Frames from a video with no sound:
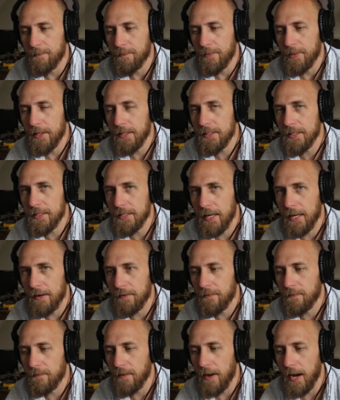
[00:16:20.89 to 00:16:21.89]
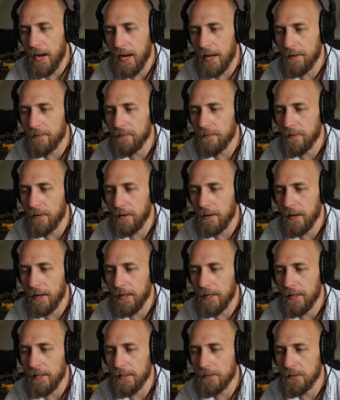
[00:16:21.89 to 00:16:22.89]
This is at a 5, all
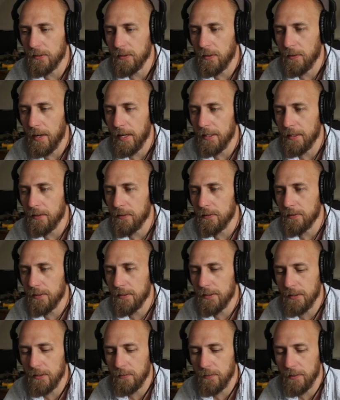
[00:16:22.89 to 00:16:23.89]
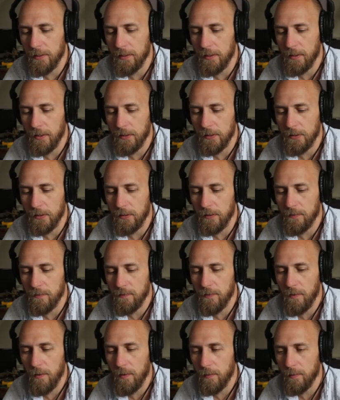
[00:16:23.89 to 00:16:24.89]
right, and so I could do 6 with the Archer,
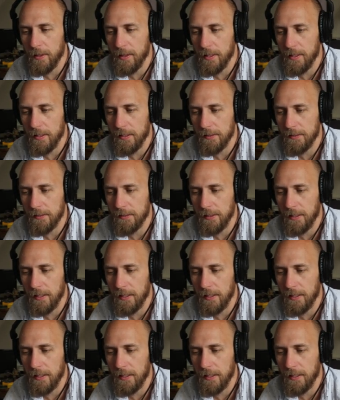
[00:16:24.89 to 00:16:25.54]
4 with this,